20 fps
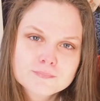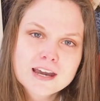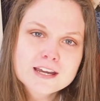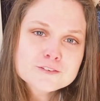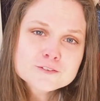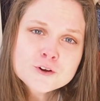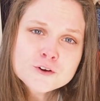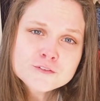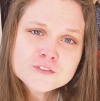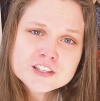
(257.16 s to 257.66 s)
I
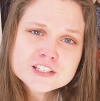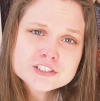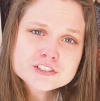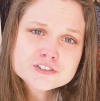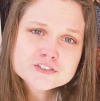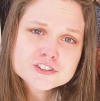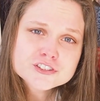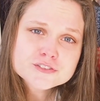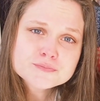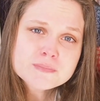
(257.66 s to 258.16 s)
don't know if this
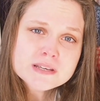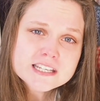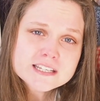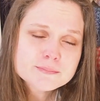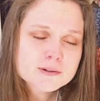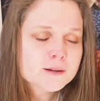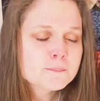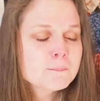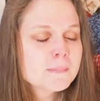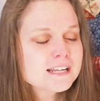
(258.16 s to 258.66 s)
is just me,
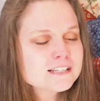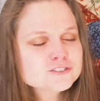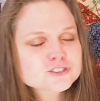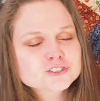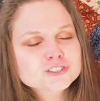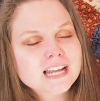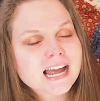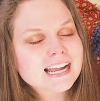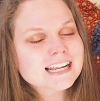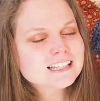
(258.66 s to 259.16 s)
but a
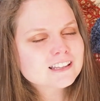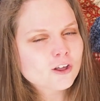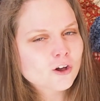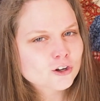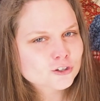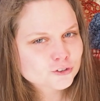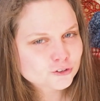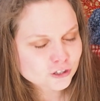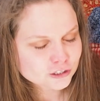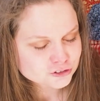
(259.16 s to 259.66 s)
major
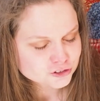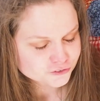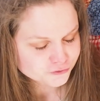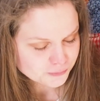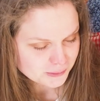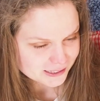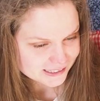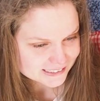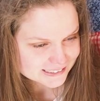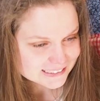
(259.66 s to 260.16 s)
dialogue crutch of
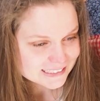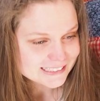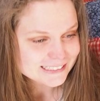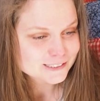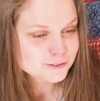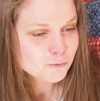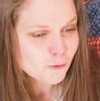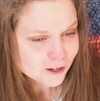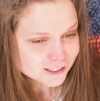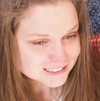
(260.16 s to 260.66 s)
mine
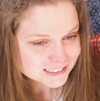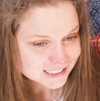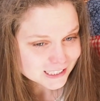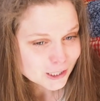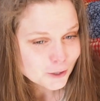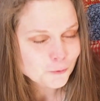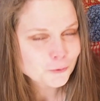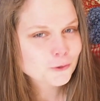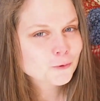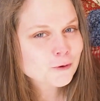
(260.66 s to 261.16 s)
is what
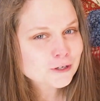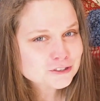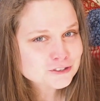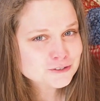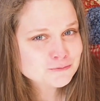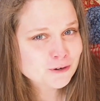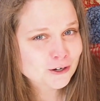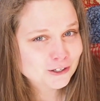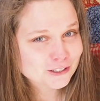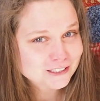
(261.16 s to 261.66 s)
with a
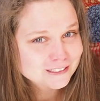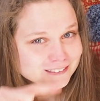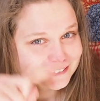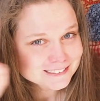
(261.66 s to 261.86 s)
question mark.